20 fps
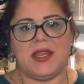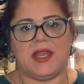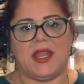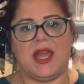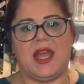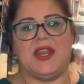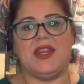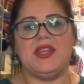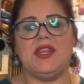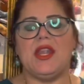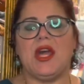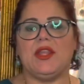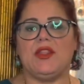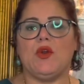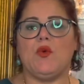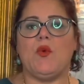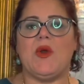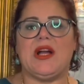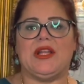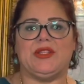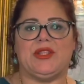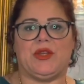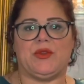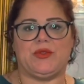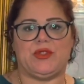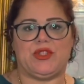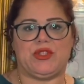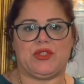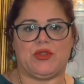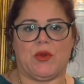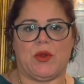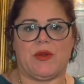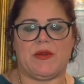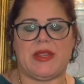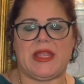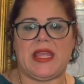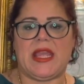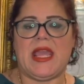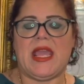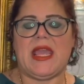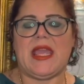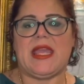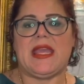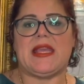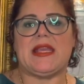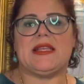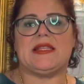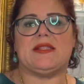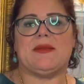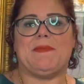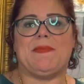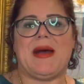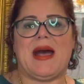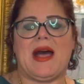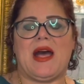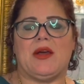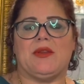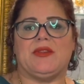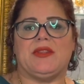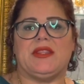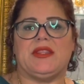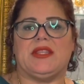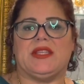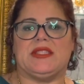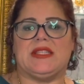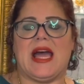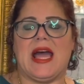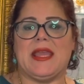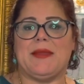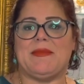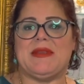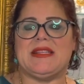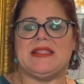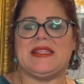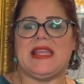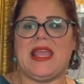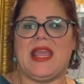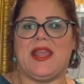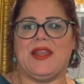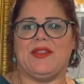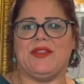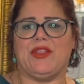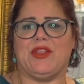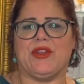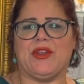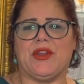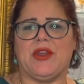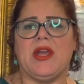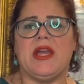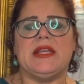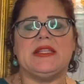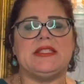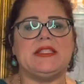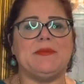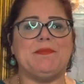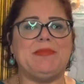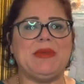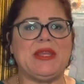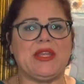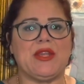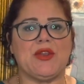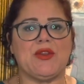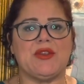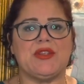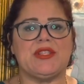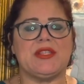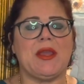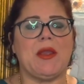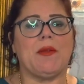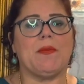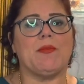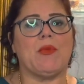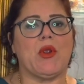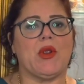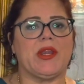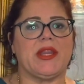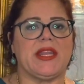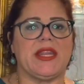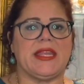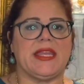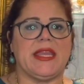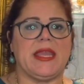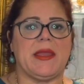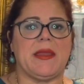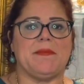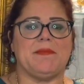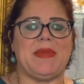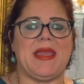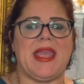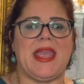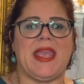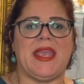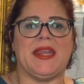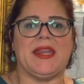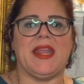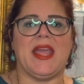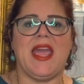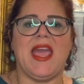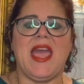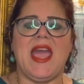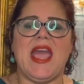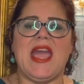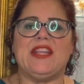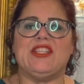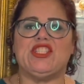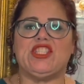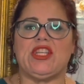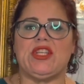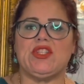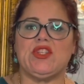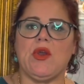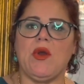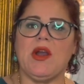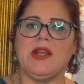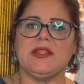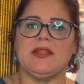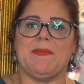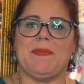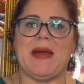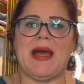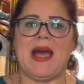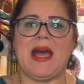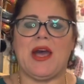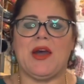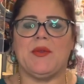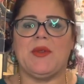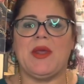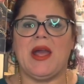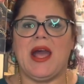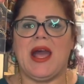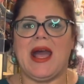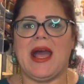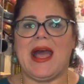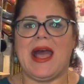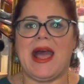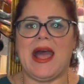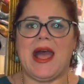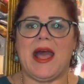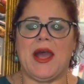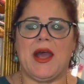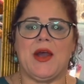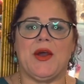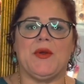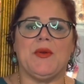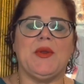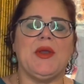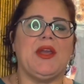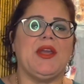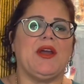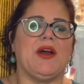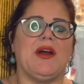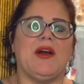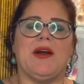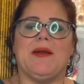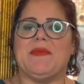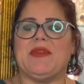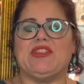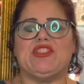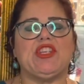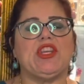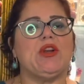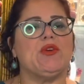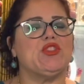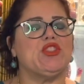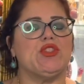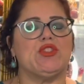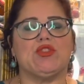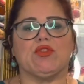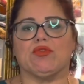Another well-known story is about the diamonds and the De Beers marketing campaign. And she talked about how And she goes into